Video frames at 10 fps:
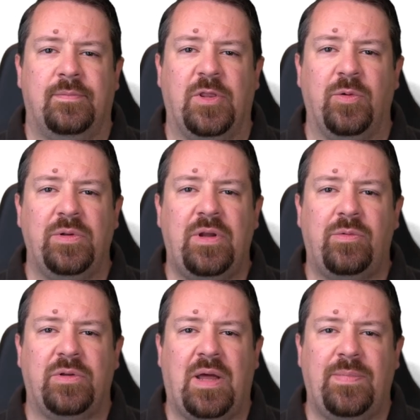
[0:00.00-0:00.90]
but the window
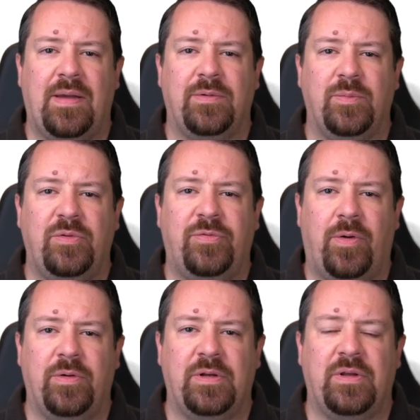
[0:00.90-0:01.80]
will not be able to move
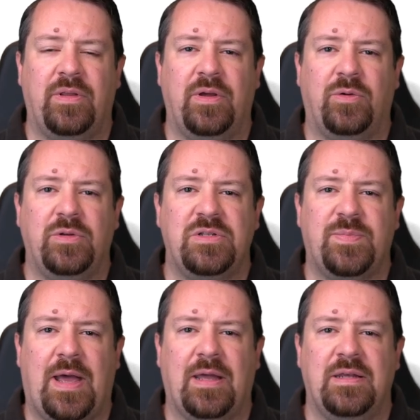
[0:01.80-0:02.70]
forward until the oldest
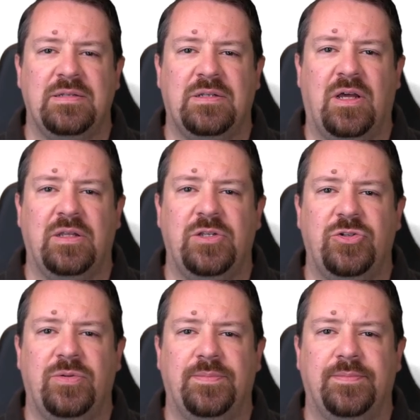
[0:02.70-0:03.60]
packet is
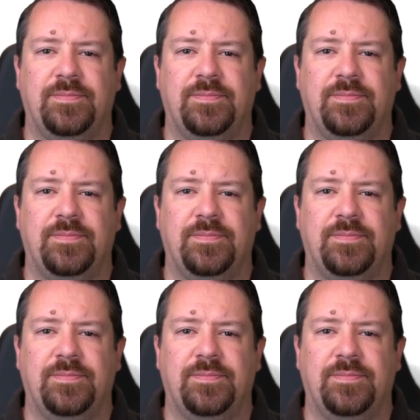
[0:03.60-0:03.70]
acknowledged.